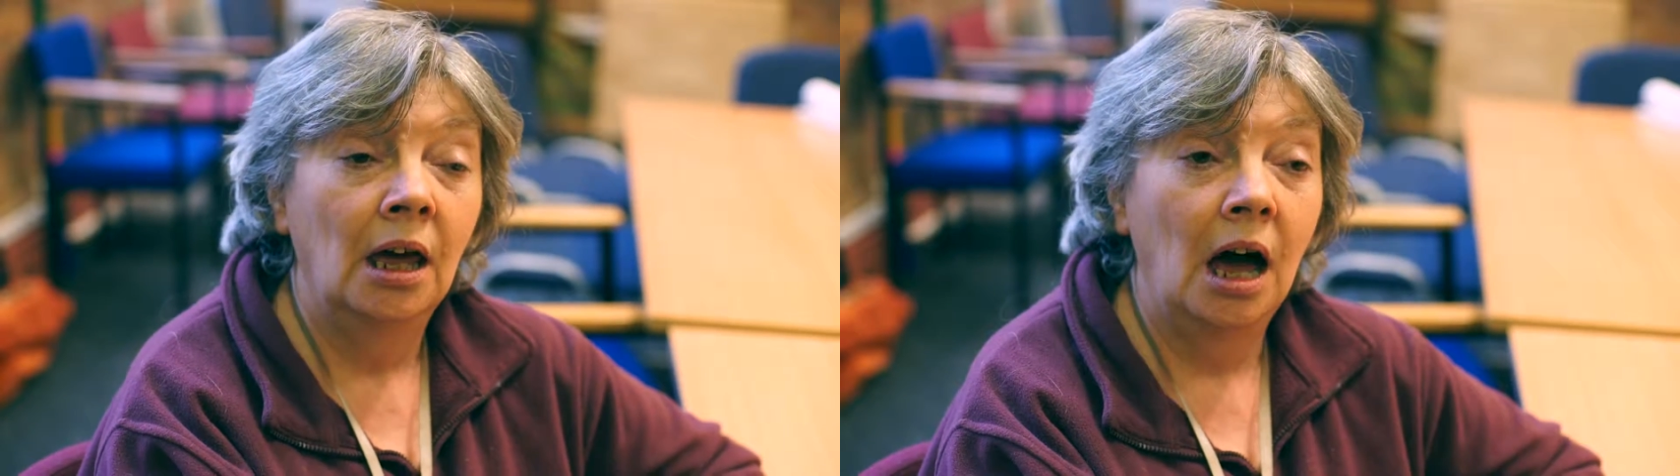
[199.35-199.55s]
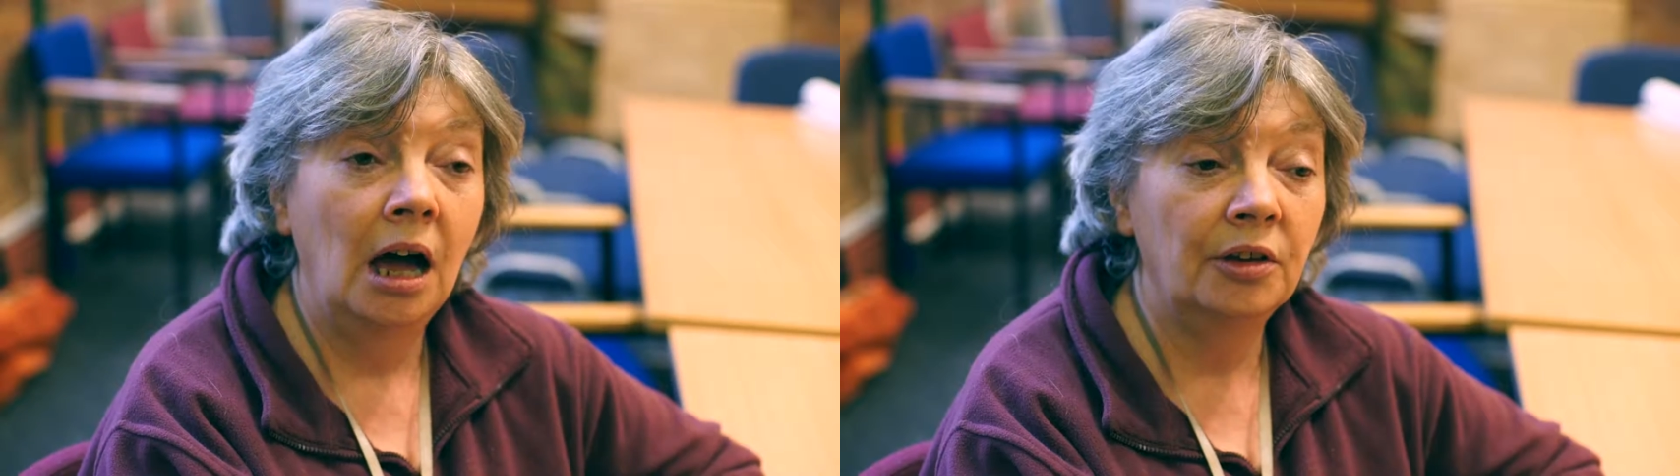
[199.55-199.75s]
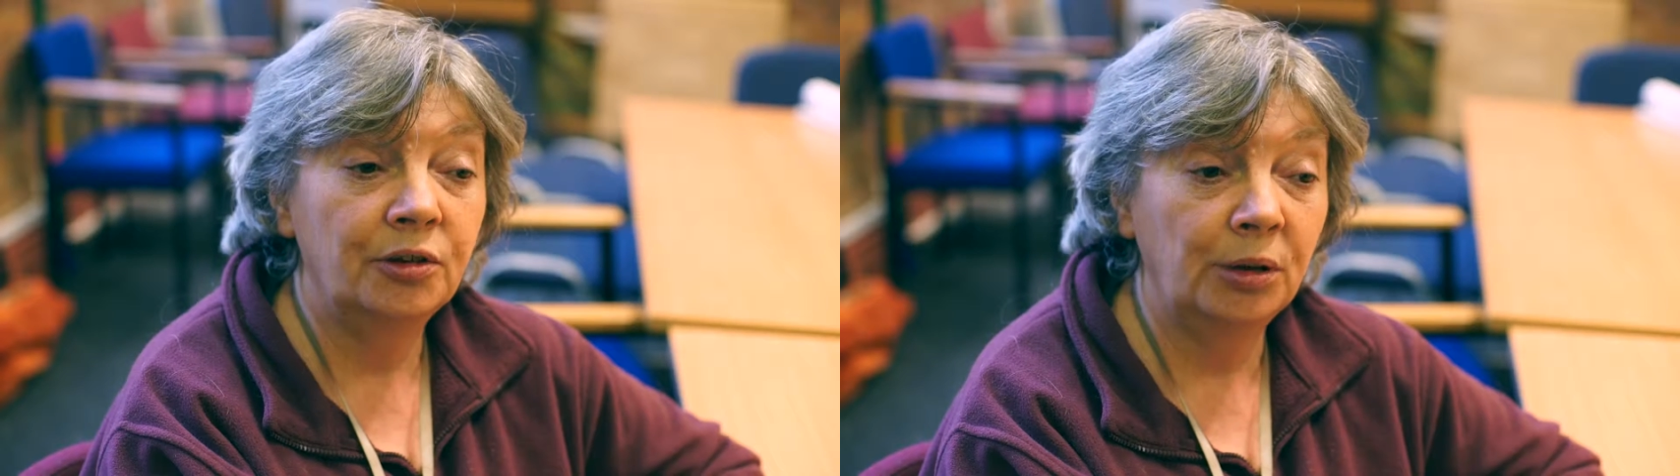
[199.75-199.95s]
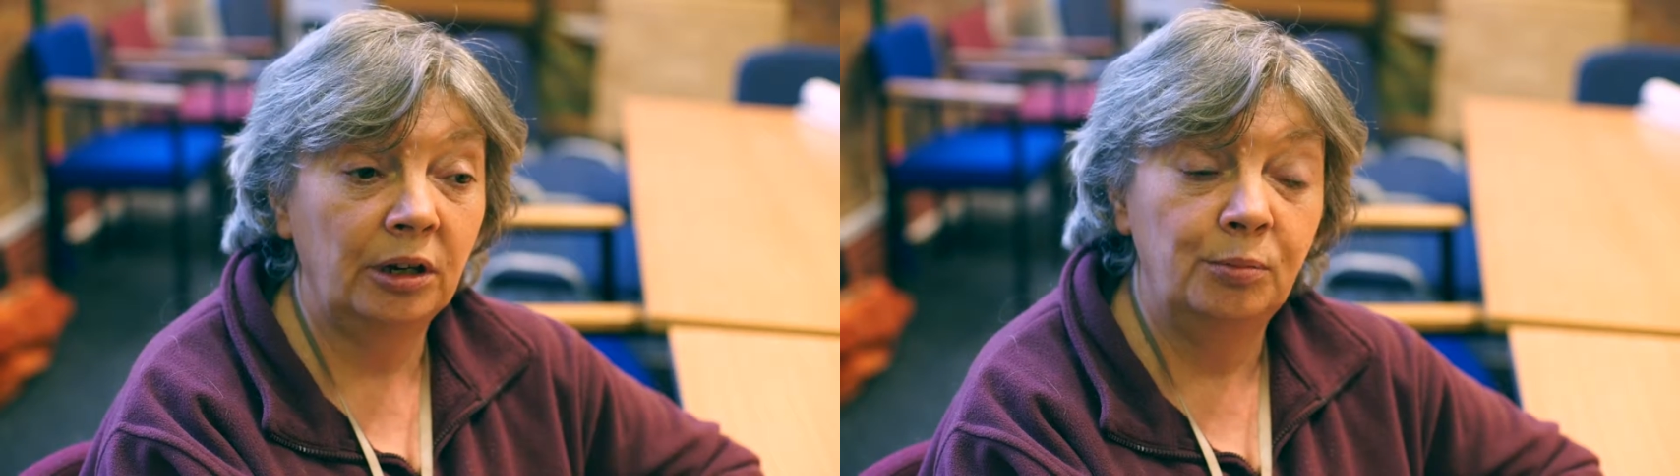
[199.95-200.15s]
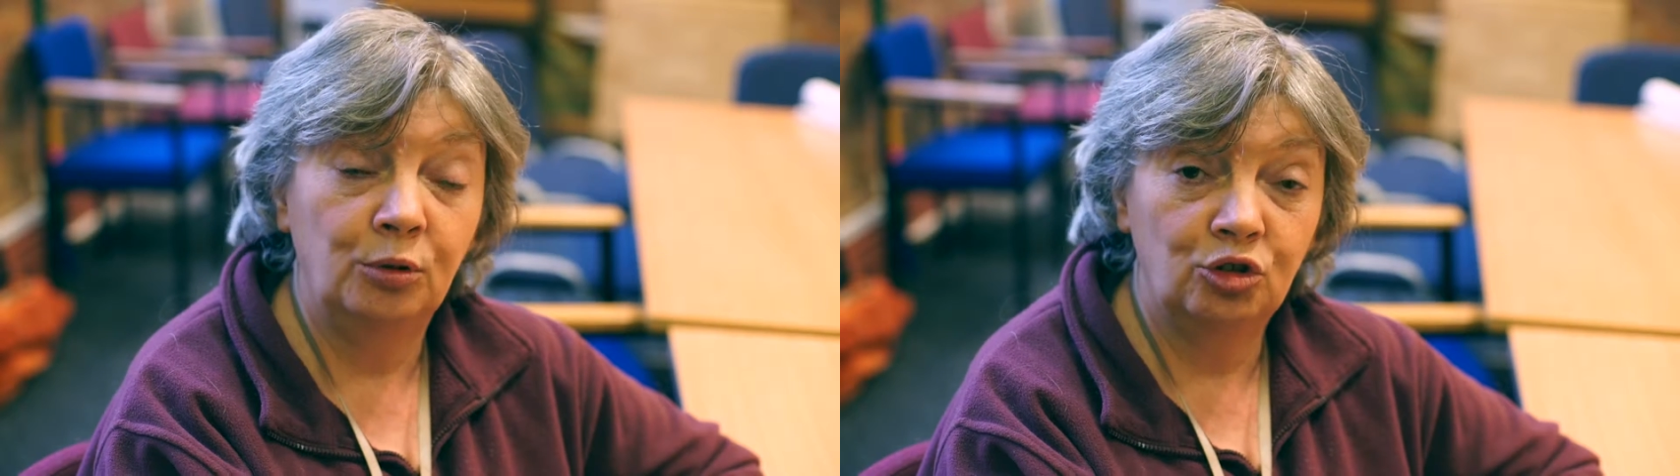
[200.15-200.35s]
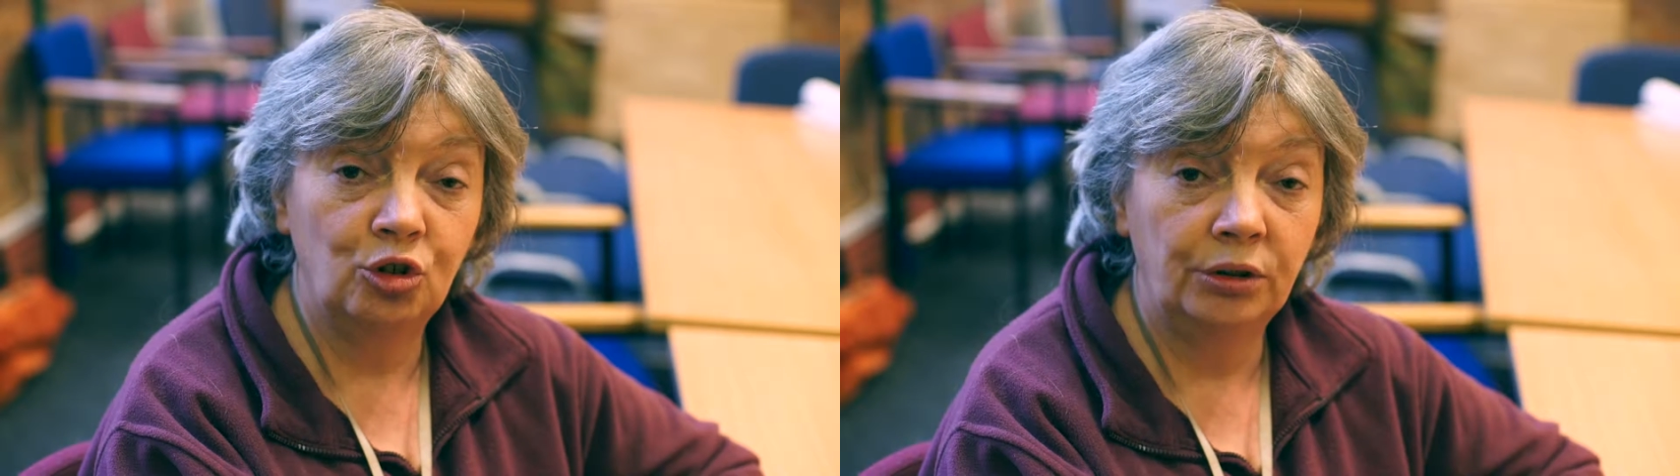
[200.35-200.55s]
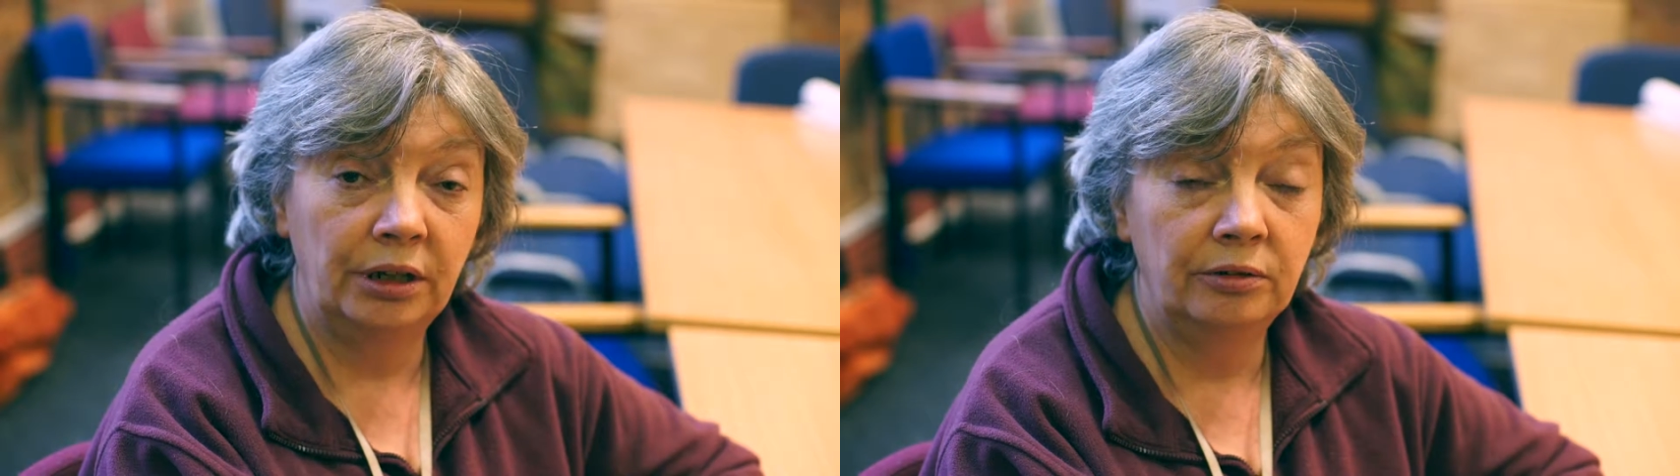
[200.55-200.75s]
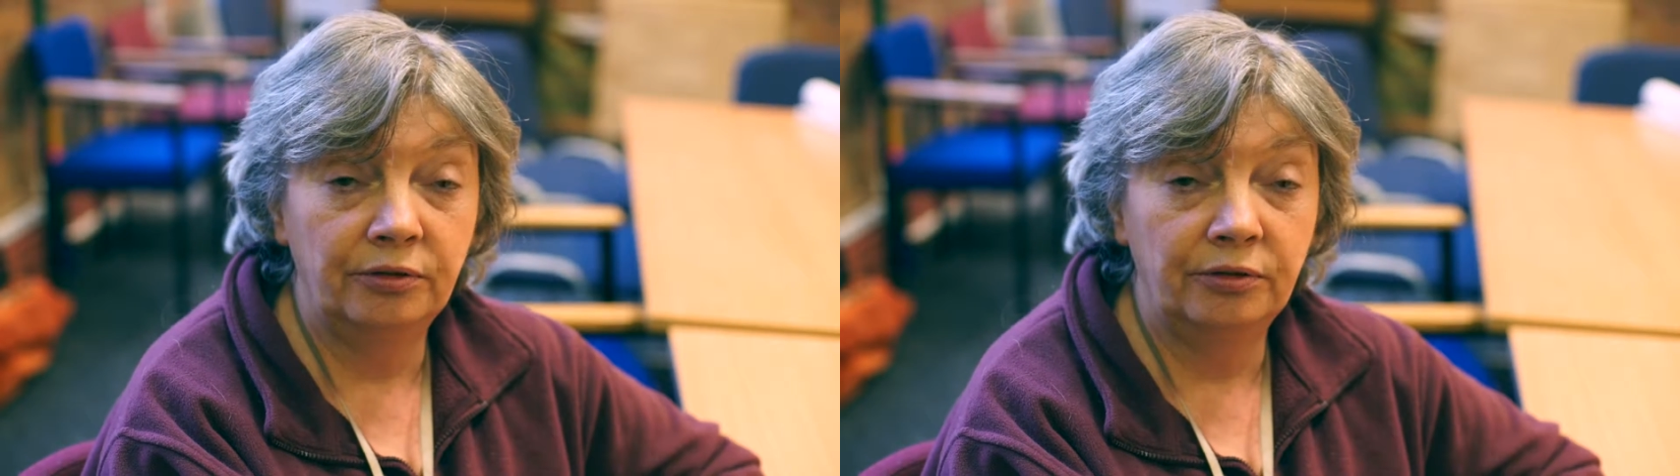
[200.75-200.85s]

So we're going to put John in